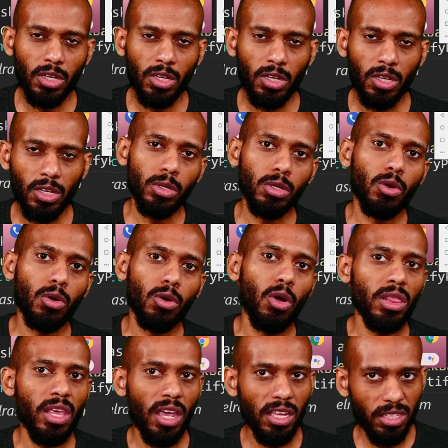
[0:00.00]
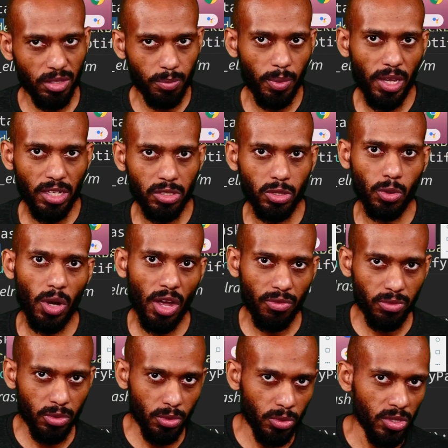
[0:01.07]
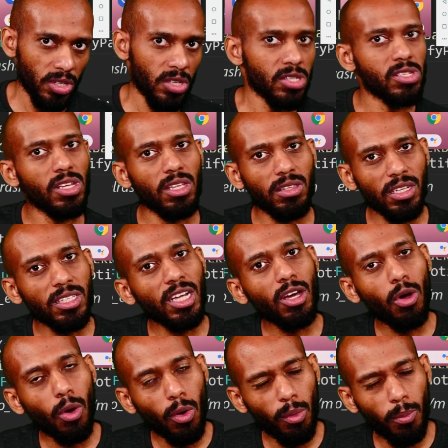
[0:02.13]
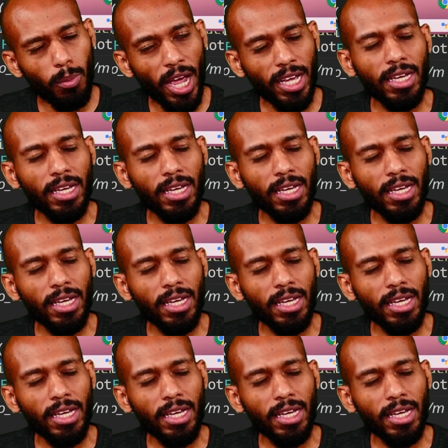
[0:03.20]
when you call the edit page, you have to send it a callback.